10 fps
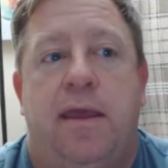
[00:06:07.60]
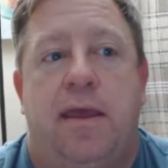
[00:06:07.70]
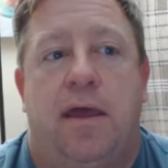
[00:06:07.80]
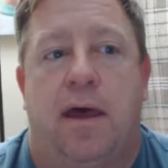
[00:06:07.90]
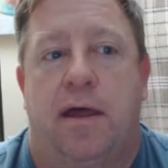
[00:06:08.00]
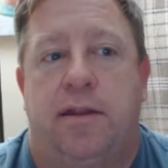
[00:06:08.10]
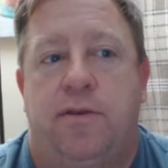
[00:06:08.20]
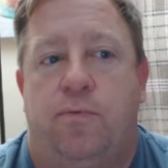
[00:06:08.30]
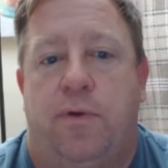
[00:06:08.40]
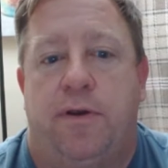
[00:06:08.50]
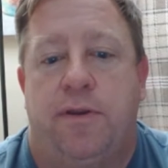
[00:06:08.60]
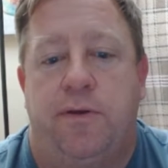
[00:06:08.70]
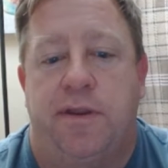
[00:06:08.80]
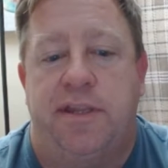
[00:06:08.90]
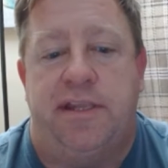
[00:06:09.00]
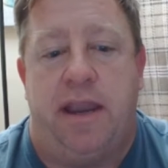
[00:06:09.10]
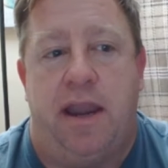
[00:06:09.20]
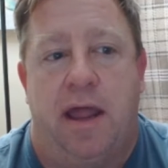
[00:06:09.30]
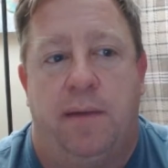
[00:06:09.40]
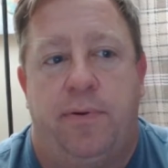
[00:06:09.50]
to where you could set
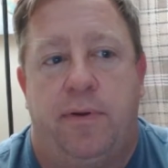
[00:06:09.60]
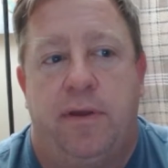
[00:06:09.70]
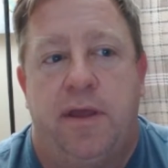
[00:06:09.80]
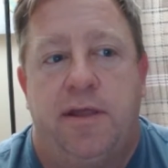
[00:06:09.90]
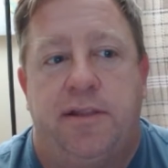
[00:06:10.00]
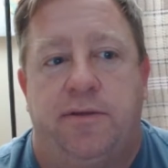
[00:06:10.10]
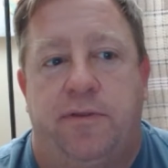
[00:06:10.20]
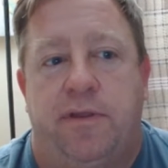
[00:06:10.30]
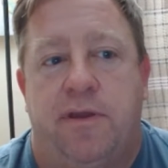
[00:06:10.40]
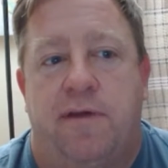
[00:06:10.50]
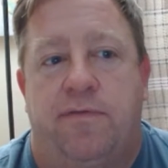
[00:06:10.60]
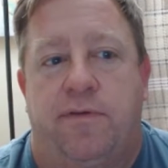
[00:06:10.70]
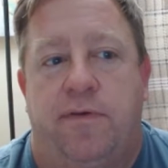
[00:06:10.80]
it up so that you have